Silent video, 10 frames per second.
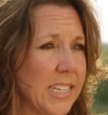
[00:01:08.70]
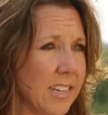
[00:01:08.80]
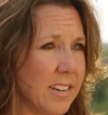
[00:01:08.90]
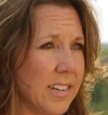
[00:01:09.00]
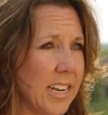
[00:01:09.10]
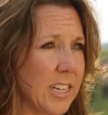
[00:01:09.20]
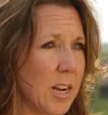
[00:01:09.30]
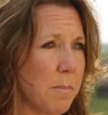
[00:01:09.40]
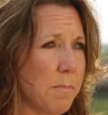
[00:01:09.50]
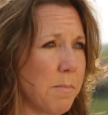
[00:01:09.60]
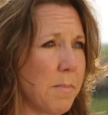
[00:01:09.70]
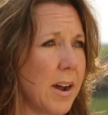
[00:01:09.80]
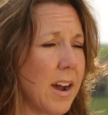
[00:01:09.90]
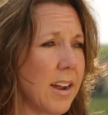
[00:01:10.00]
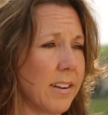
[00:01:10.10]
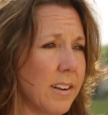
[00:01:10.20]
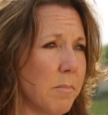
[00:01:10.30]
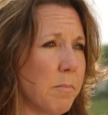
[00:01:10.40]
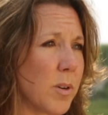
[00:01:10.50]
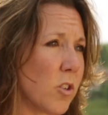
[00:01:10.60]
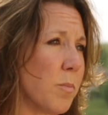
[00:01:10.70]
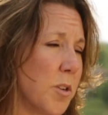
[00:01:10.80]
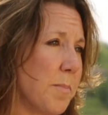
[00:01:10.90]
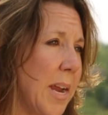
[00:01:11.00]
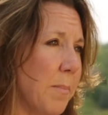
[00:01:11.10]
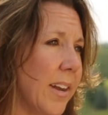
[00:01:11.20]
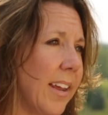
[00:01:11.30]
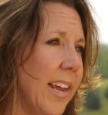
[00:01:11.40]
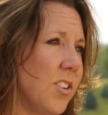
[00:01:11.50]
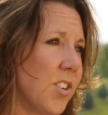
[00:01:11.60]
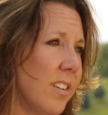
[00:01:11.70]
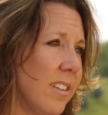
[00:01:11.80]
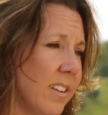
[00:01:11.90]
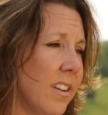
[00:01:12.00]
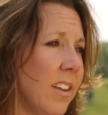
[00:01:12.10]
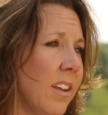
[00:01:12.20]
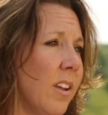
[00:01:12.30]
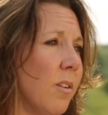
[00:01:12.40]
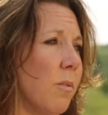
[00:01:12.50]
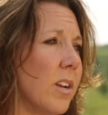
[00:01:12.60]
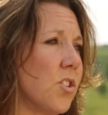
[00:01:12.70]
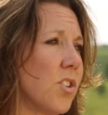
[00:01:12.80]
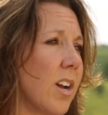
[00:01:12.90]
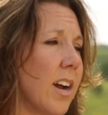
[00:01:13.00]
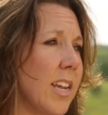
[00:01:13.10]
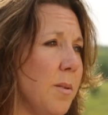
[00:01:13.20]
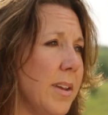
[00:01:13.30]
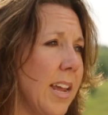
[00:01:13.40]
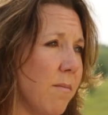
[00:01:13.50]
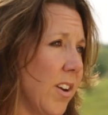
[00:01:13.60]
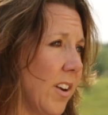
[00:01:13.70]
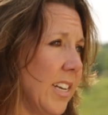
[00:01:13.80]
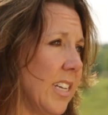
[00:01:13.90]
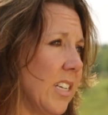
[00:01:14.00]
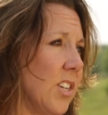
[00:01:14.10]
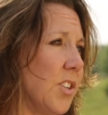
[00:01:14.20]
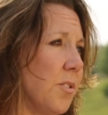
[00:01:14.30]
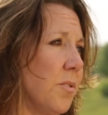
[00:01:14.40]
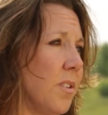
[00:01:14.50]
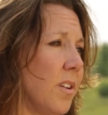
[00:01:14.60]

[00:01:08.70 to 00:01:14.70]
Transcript: son ended up on prescription pain medication, which he became very addicted to.